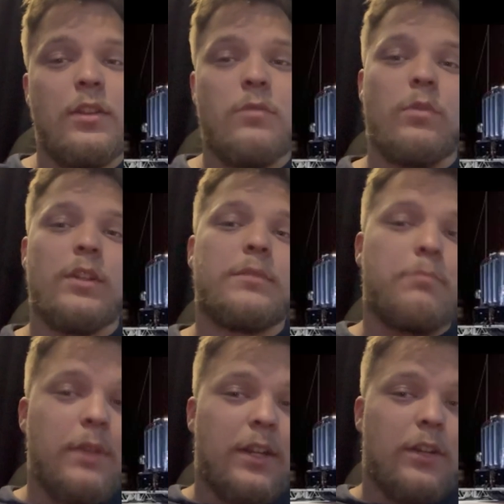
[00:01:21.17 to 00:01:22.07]
was
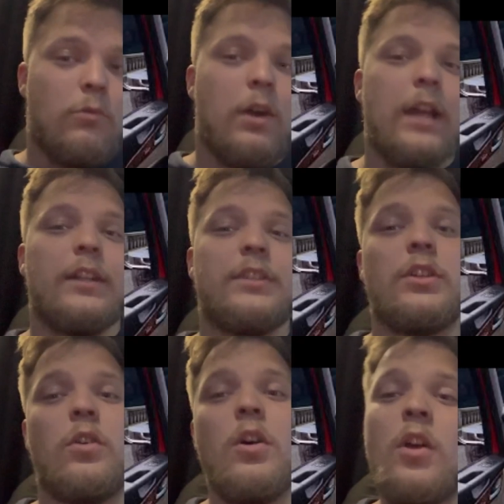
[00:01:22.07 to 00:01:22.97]
bigger and wider.
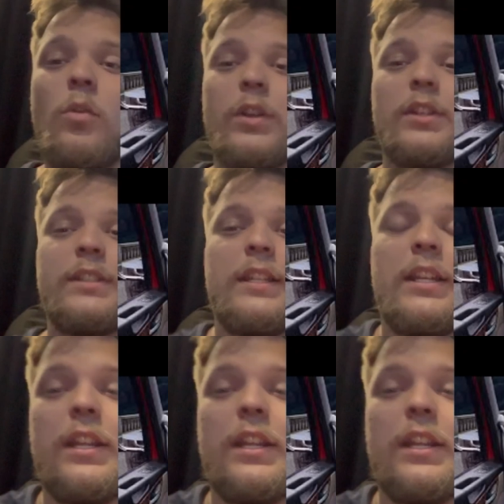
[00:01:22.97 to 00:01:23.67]
So when you're sitting